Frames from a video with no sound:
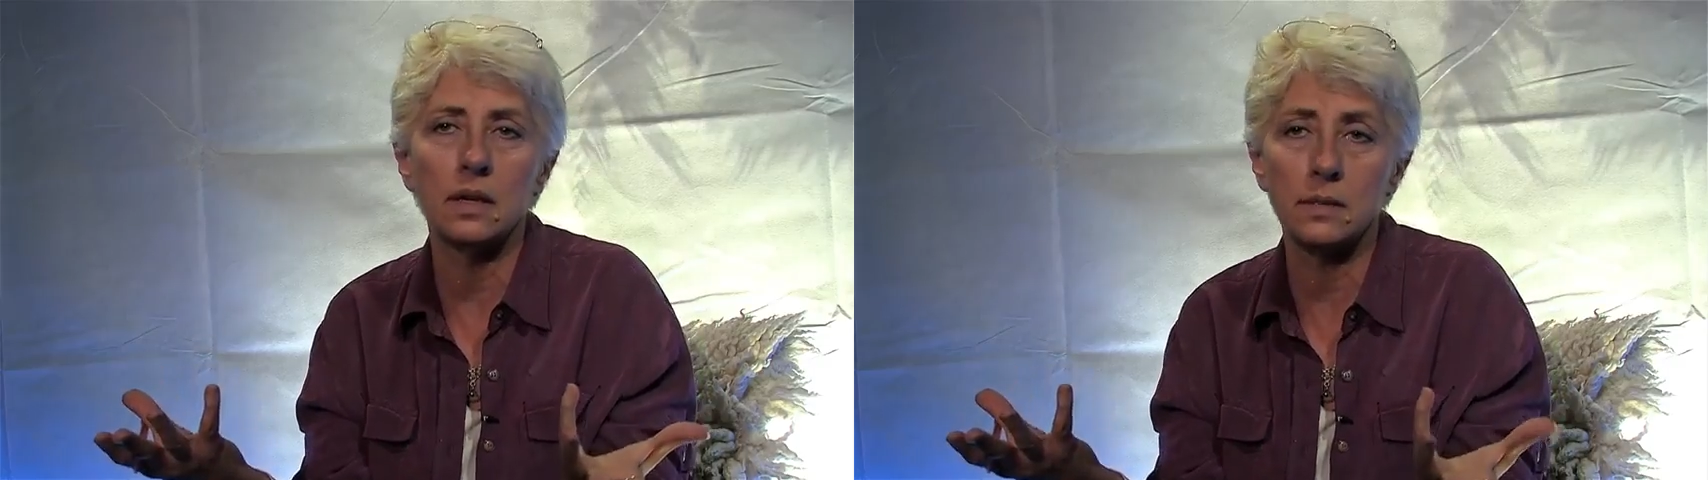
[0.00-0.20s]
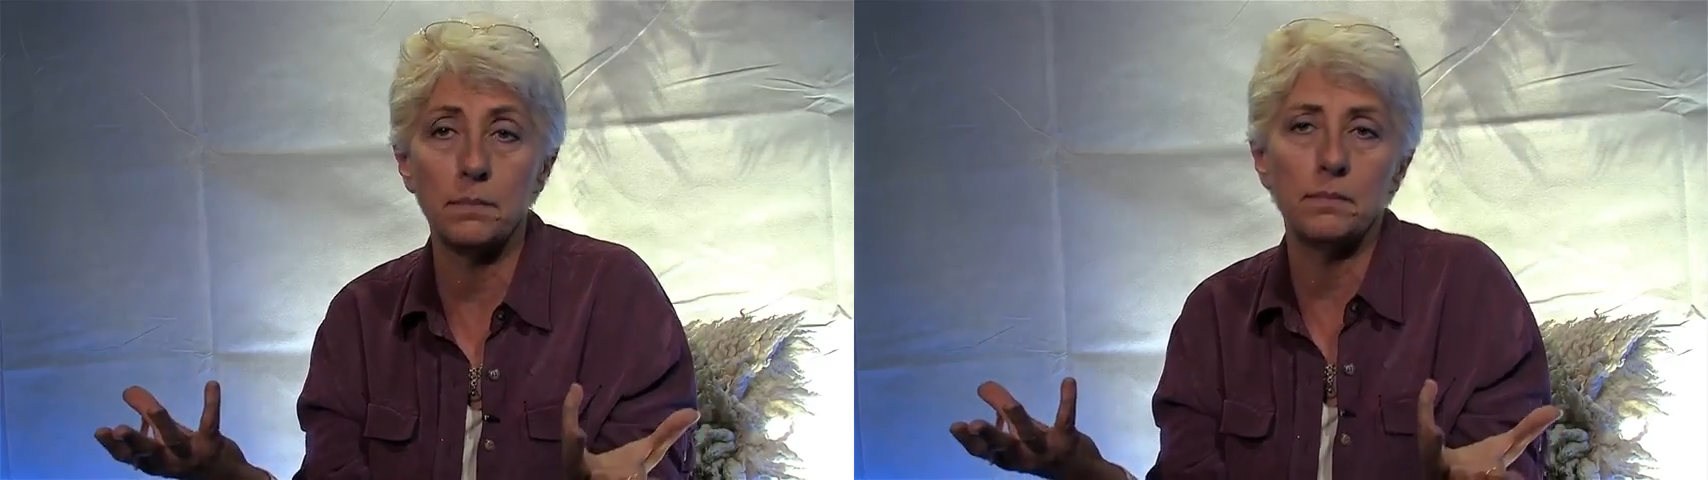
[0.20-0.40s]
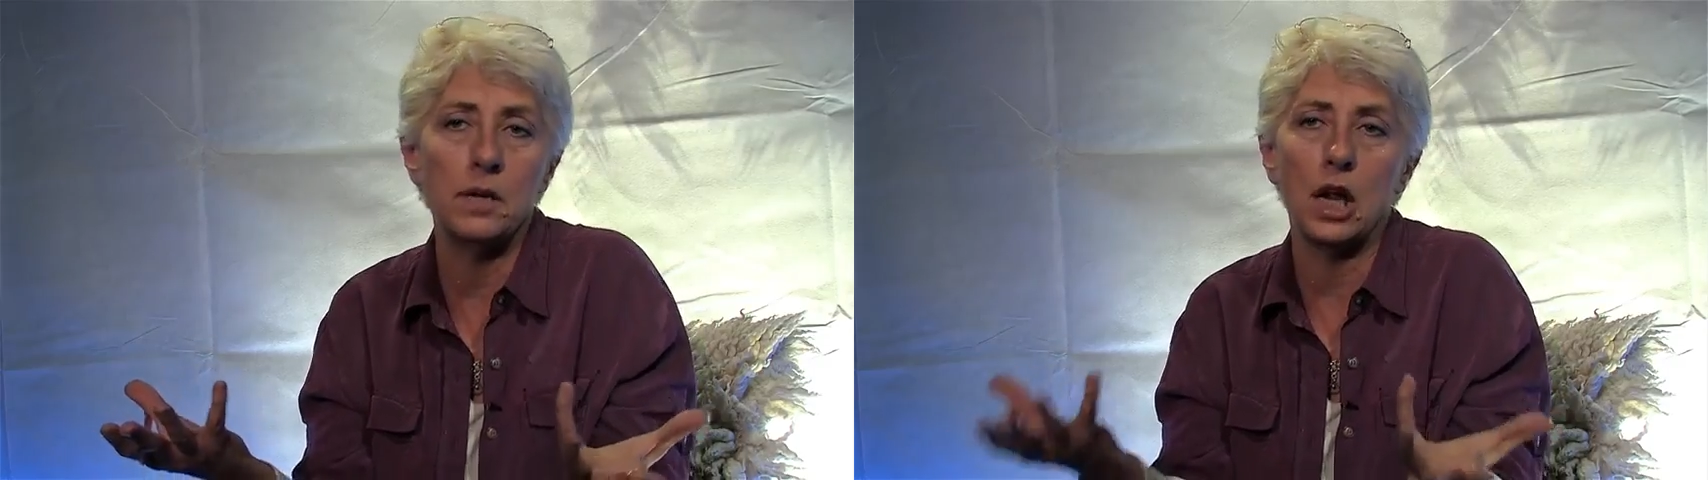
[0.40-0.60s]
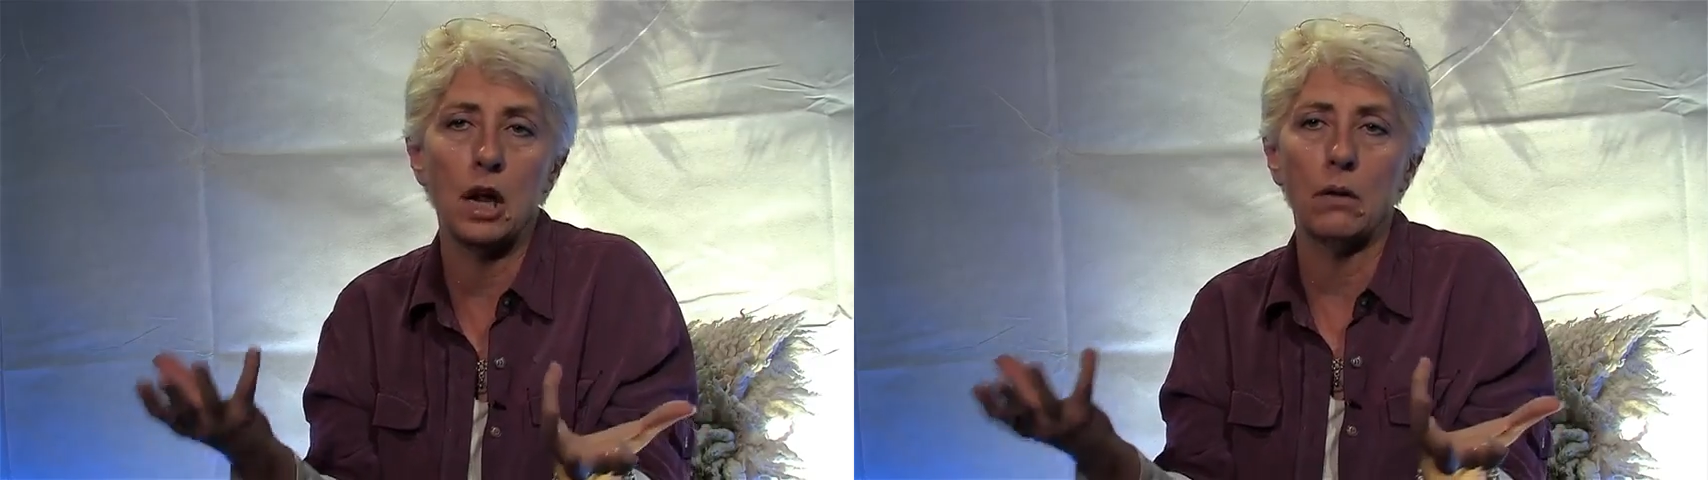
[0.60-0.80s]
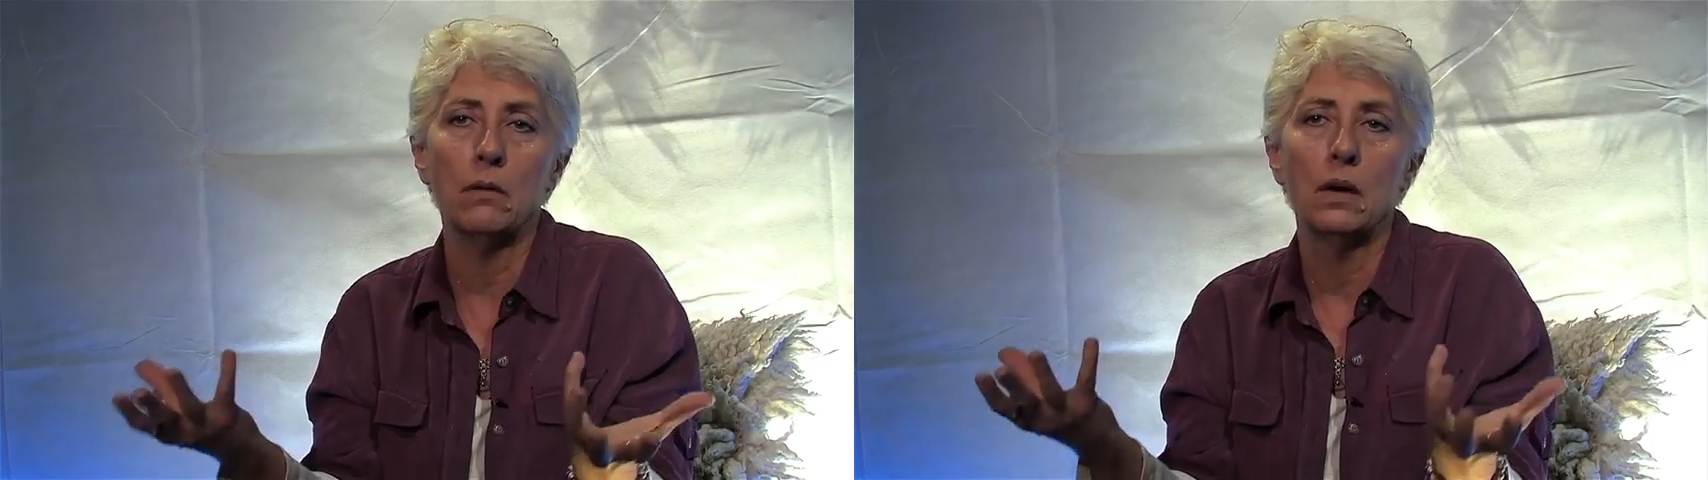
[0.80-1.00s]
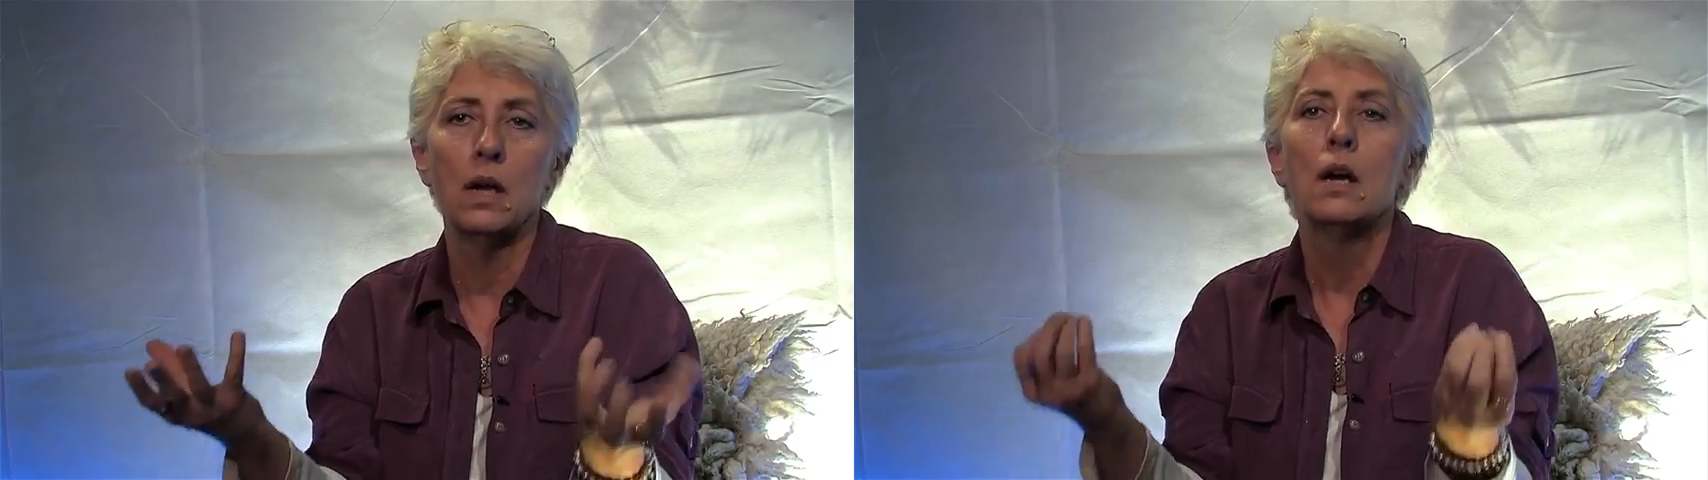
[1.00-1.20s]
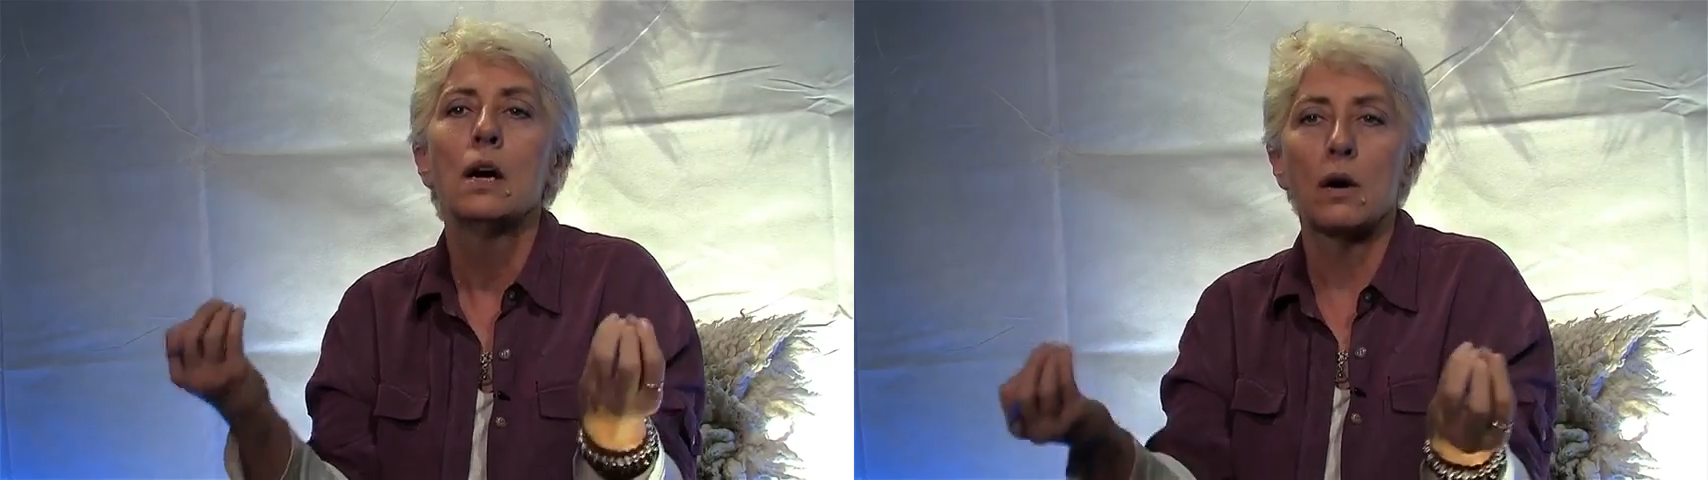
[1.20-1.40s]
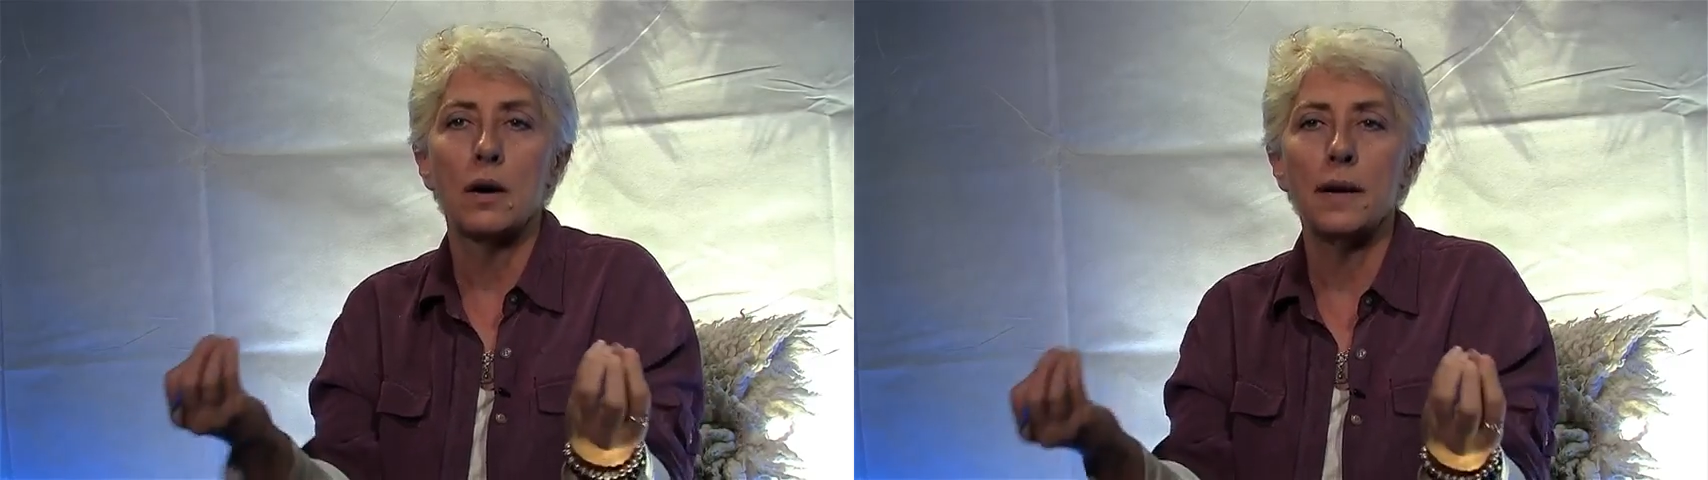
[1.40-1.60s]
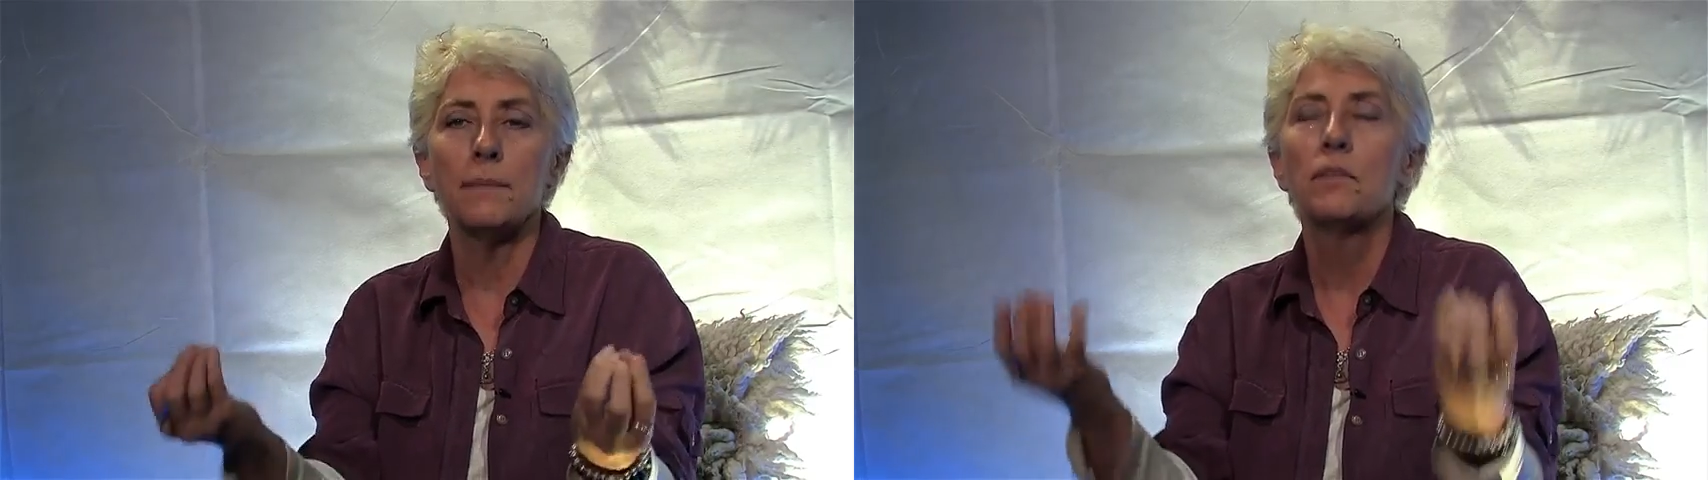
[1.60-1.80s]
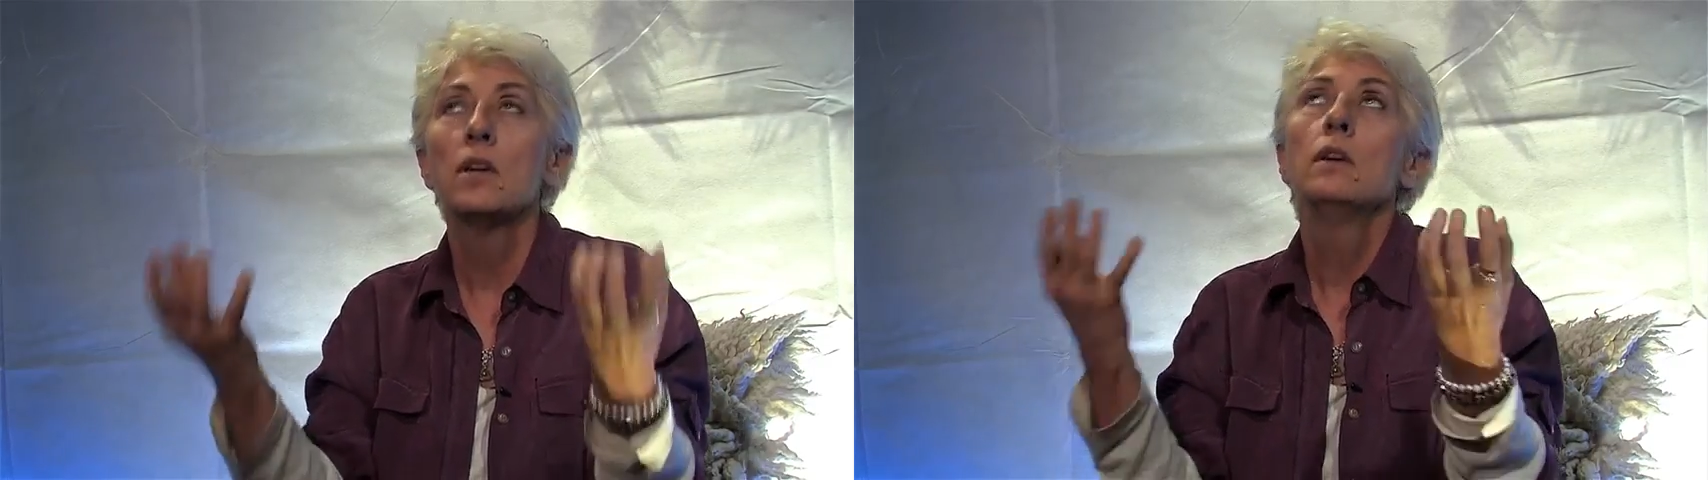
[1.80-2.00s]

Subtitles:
all right?